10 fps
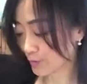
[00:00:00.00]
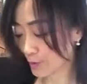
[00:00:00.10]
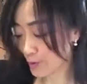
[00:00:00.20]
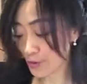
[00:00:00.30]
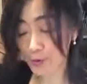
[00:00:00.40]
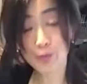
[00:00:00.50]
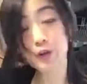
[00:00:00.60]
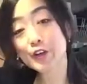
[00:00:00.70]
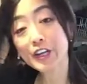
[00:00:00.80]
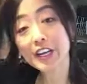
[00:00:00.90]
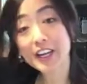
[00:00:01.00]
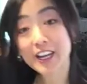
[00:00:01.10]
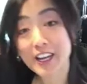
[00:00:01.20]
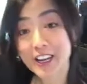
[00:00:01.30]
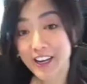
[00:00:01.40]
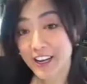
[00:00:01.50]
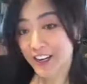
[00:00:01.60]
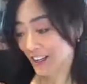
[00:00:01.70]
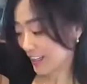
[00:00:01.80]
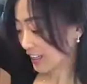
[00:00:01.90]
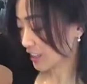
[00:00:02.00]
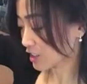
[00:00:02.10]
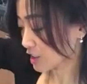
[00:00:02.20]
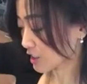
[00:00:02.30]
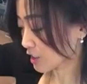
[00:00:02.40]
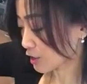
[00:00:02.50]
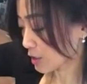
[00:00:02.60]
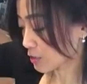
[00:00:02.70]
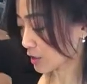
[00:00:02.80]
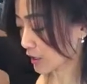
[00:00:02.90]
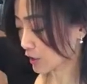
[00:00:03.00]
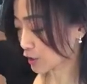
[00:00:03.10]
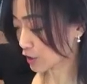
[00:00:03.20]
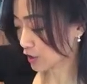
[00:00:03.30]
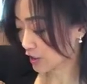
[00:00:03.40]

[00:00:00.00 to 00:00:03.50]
tomato puree, and I just stir them together.